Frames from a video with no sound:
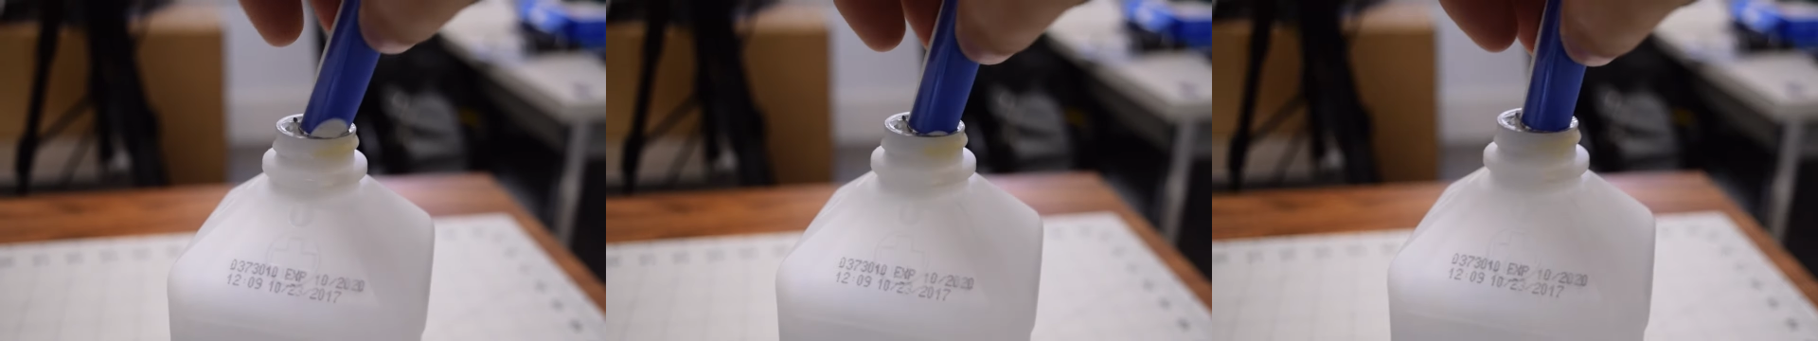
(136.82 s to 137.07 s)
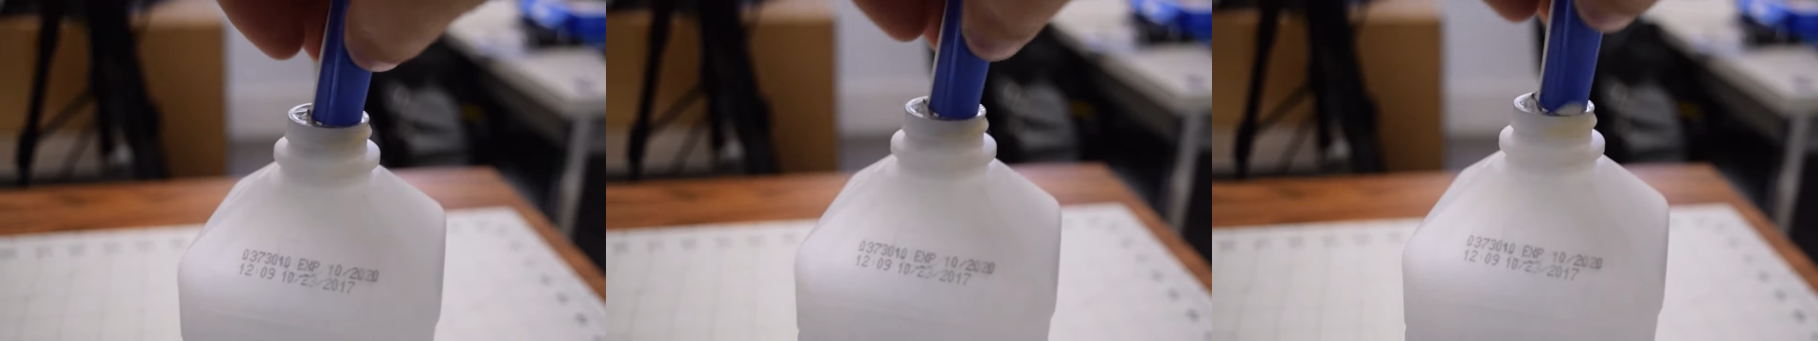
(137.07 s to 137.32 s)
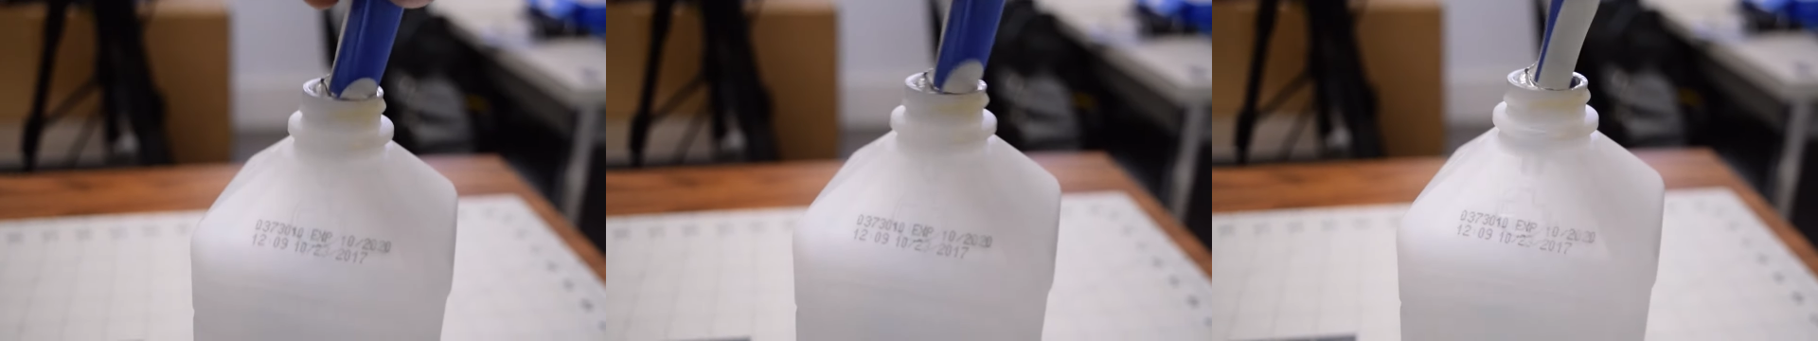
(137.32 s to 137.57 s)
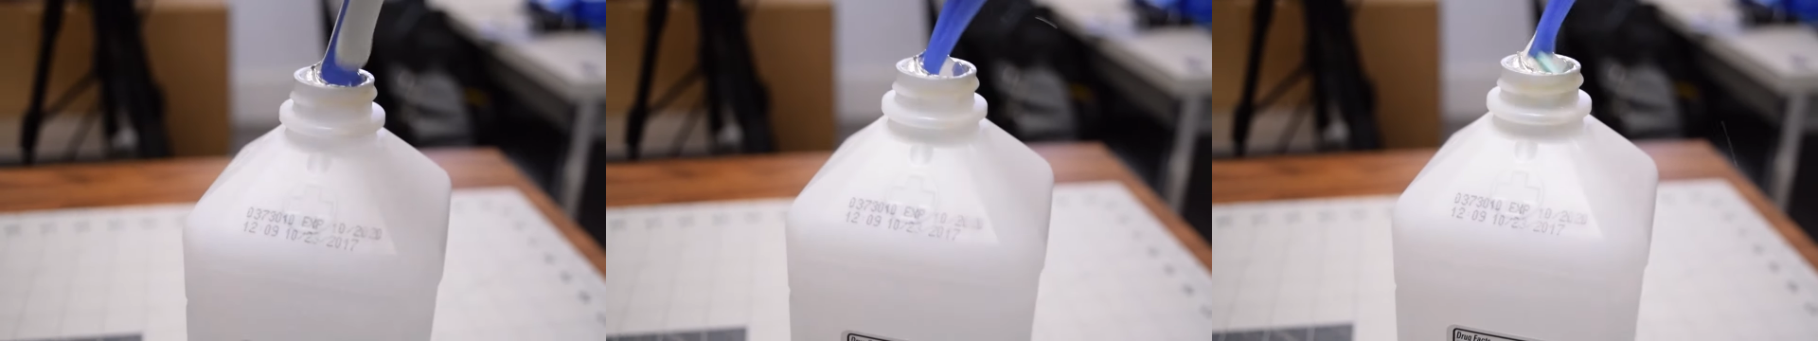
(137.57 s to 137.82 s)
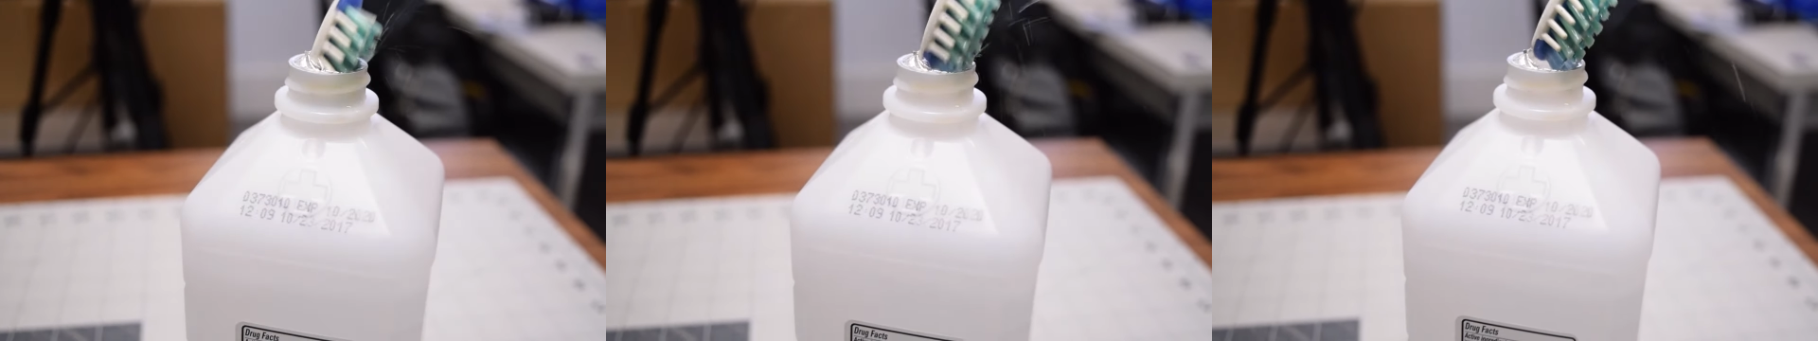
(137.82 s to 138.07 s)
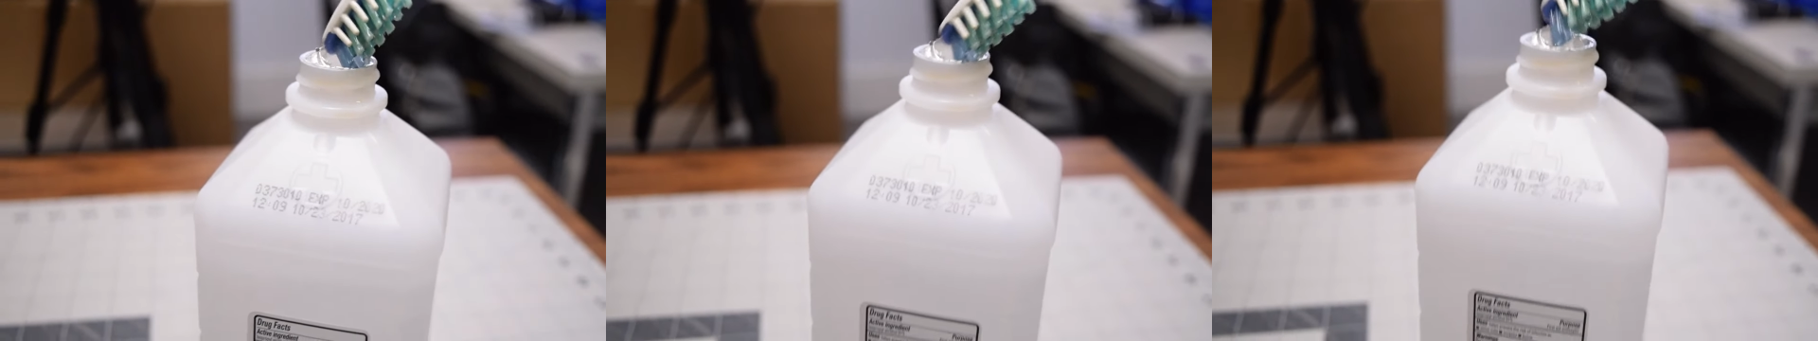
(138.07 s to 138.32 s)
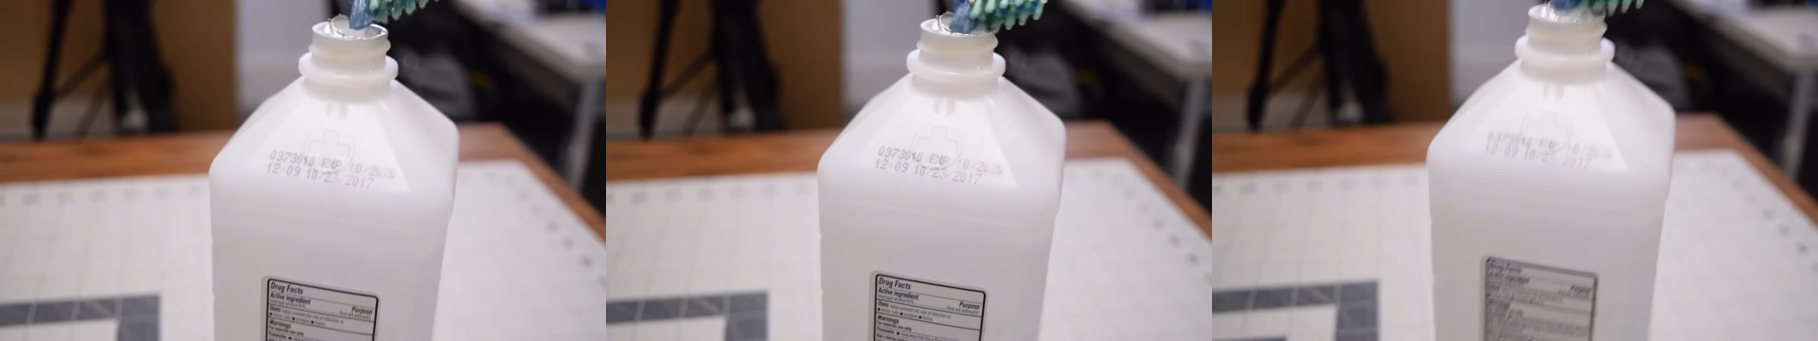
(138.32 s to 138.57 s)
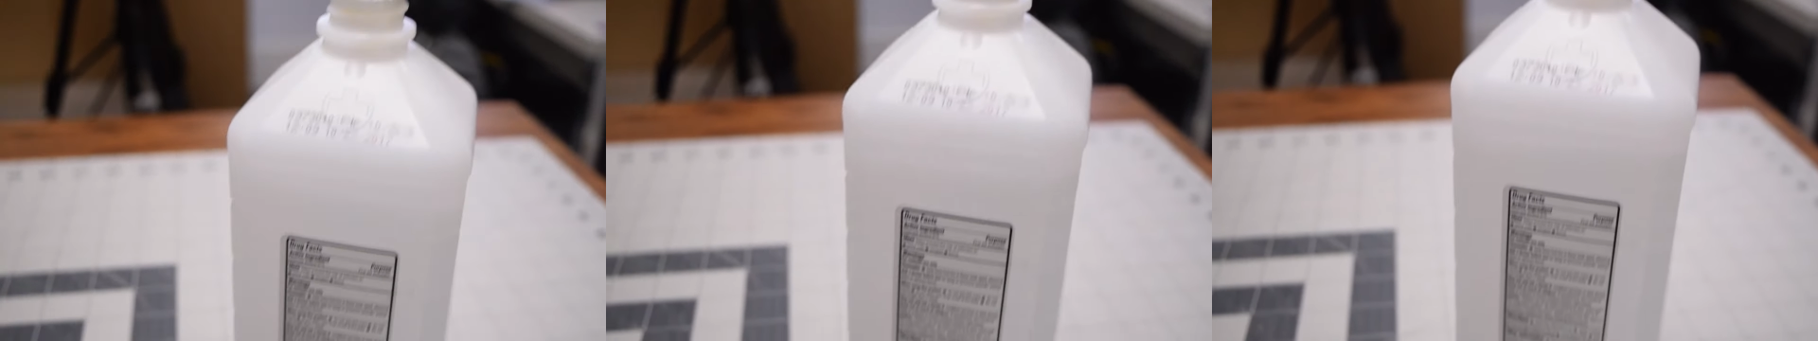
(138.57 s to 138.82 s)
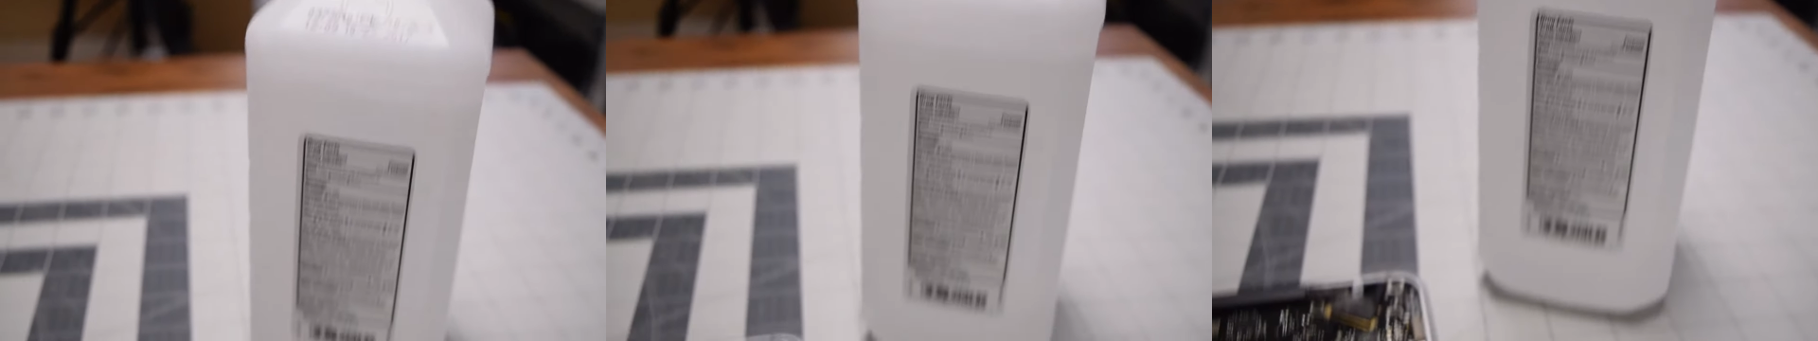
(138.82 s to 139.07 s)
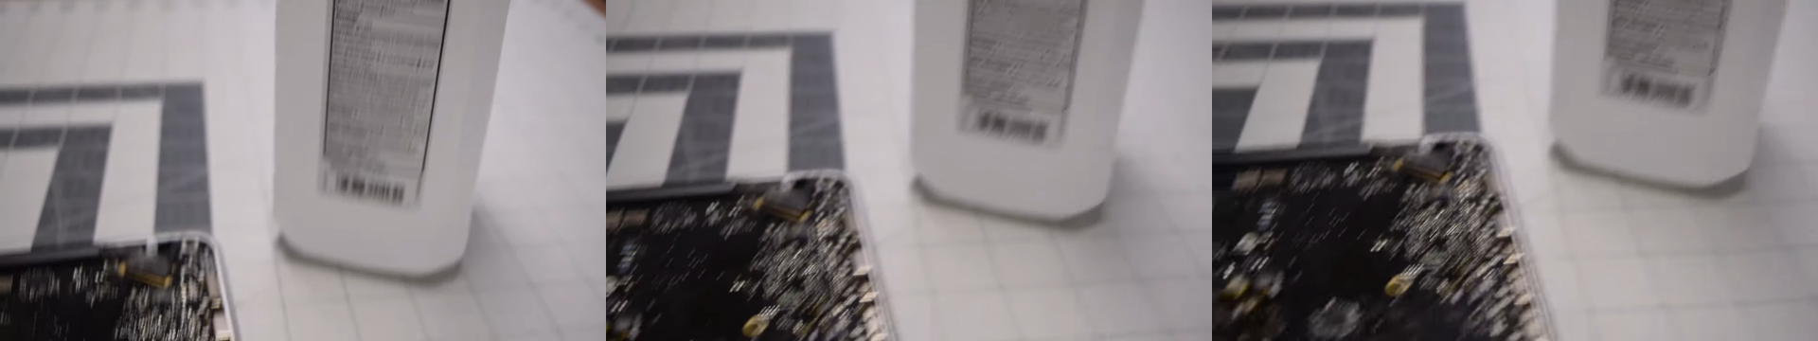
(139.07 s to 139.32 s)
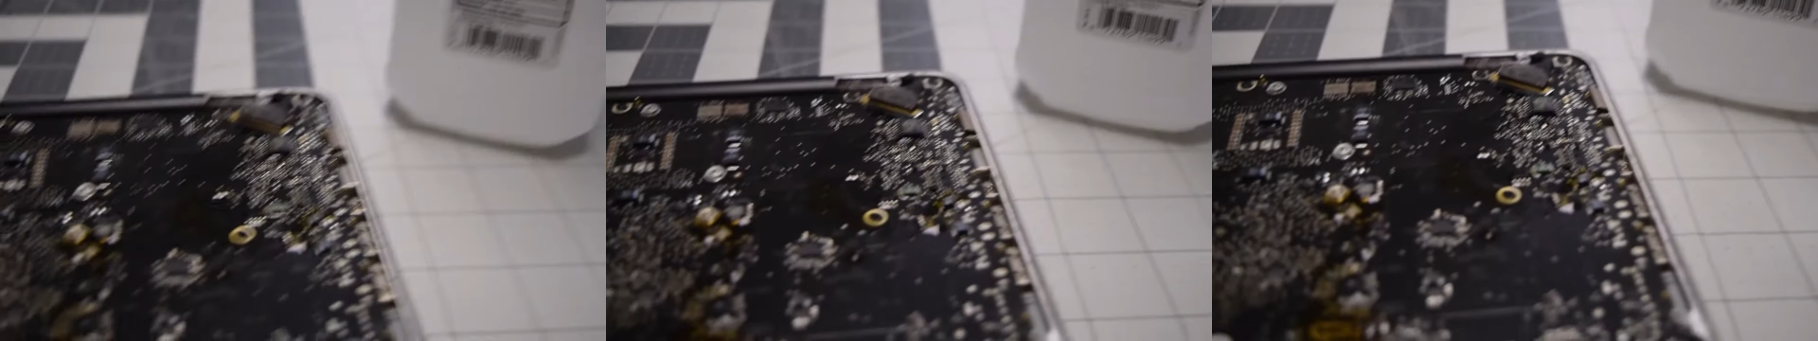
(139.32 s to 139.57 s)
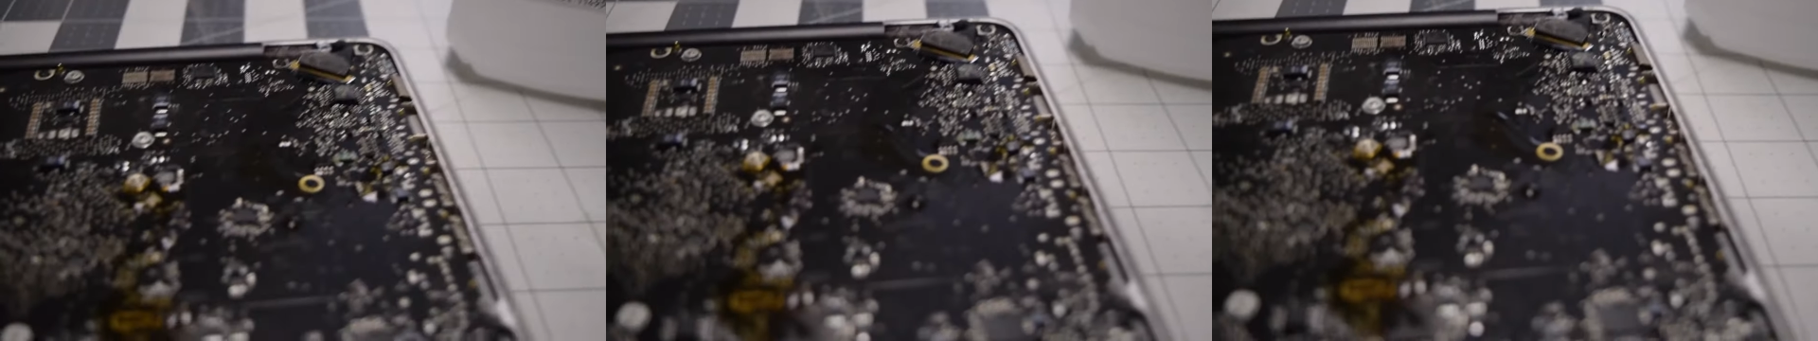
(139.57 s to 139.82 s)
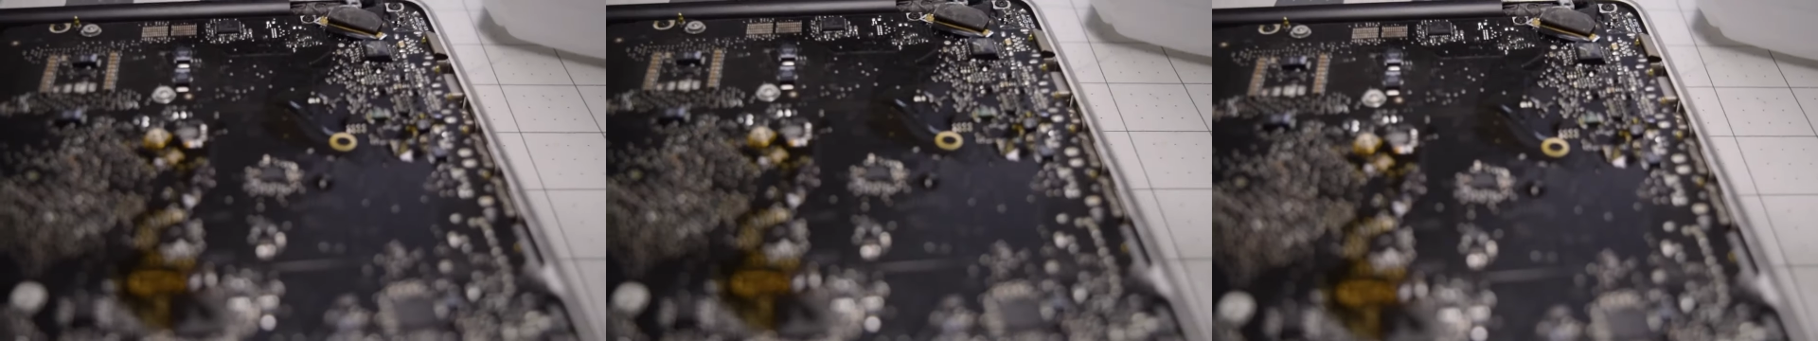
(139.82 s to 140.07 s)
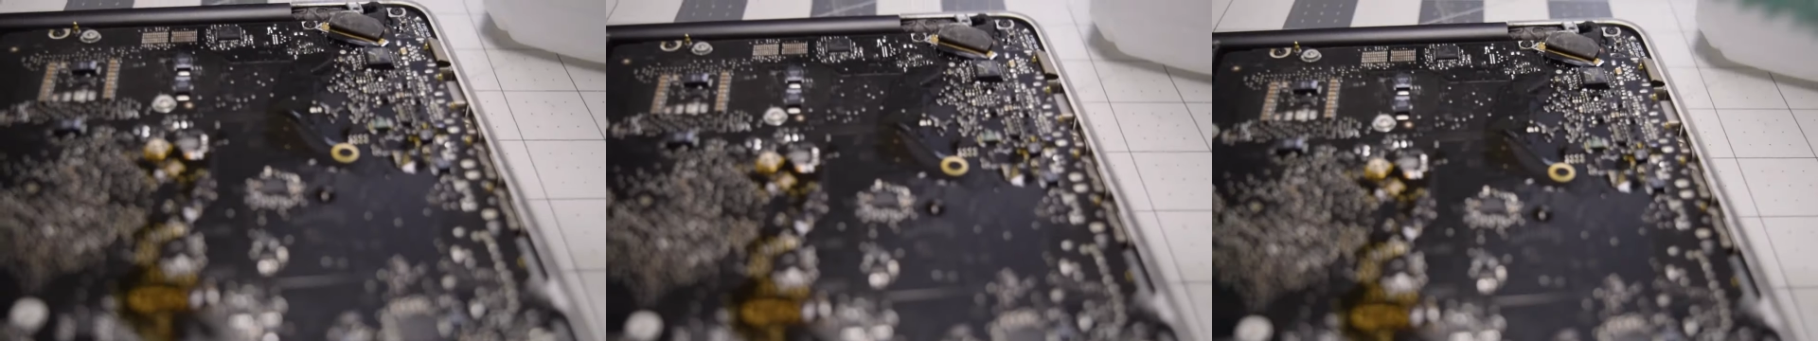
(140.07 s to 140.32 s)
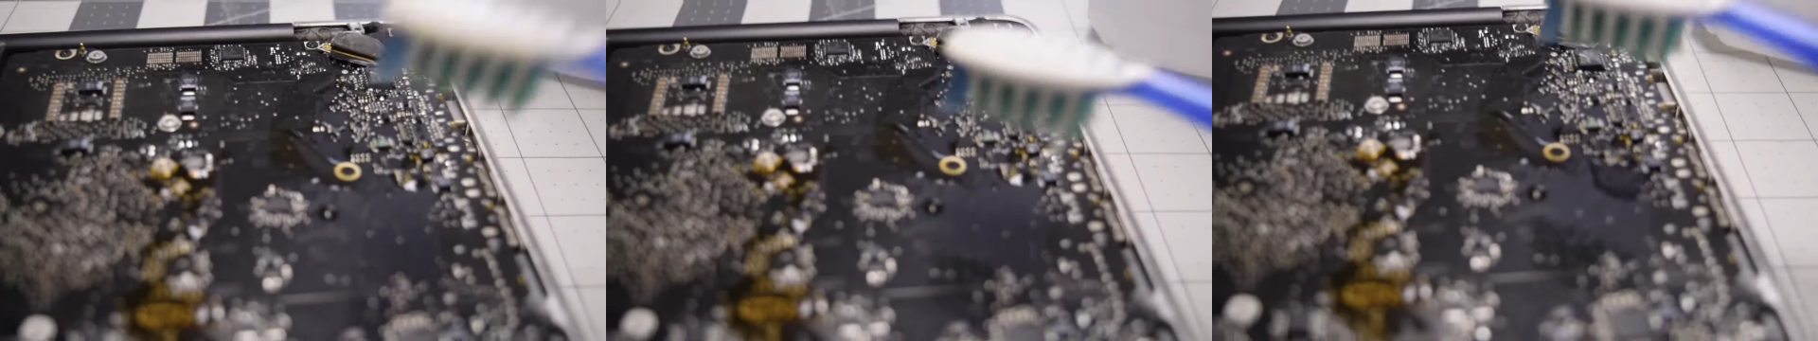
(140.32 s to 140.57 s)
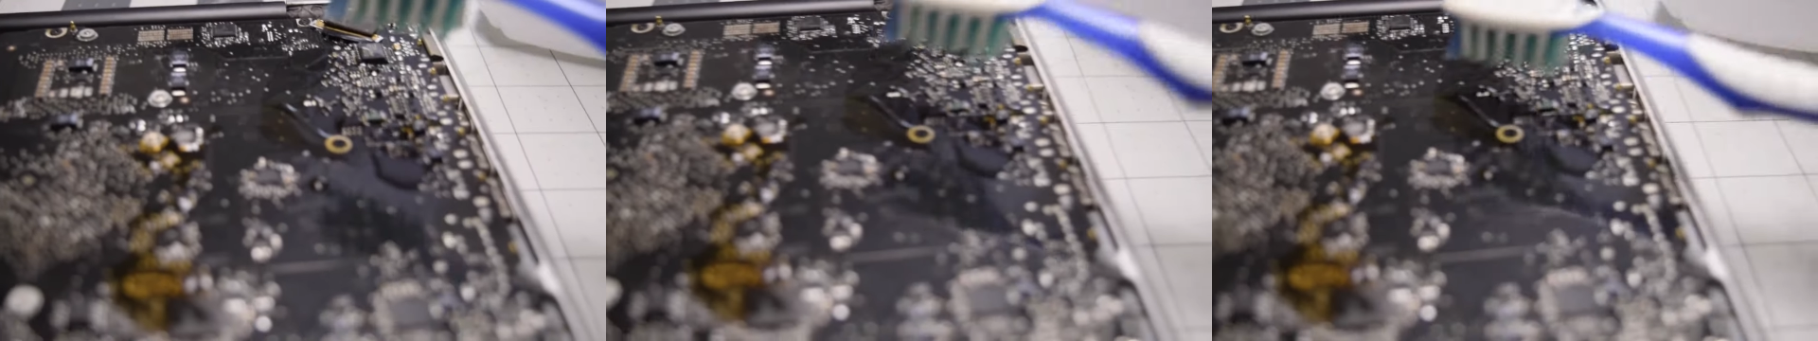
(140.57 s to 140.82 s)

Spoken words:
(no speaker visible)